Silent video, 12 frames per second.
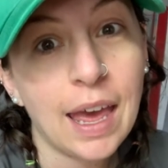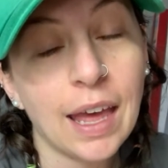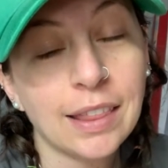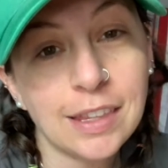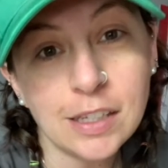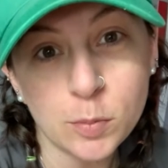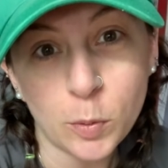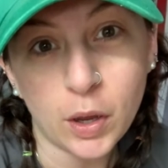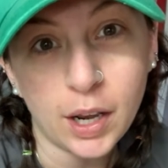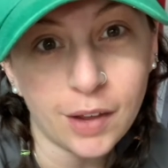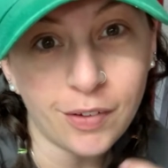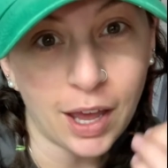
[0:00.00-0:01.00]
At this
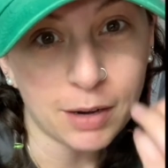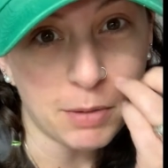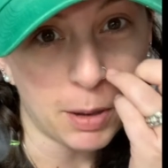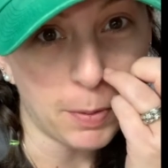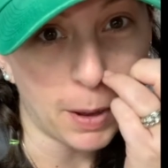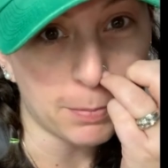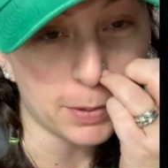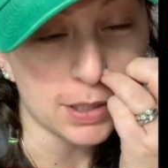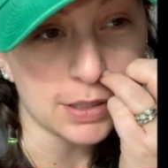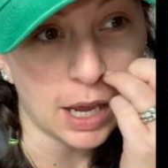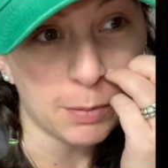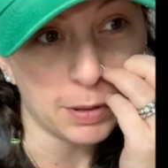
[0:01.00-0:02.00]
point, I've had my
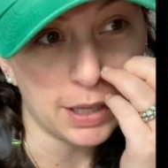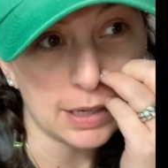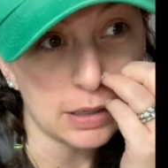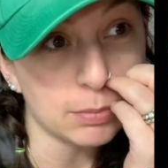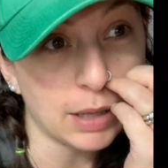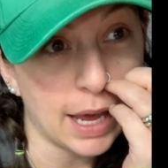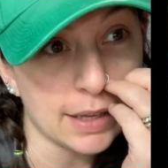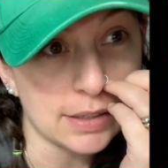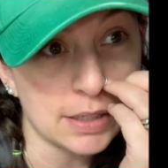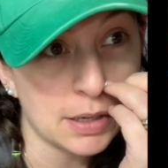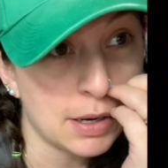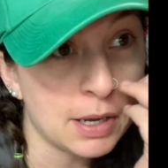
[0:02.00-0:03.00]
peppers, I planted them last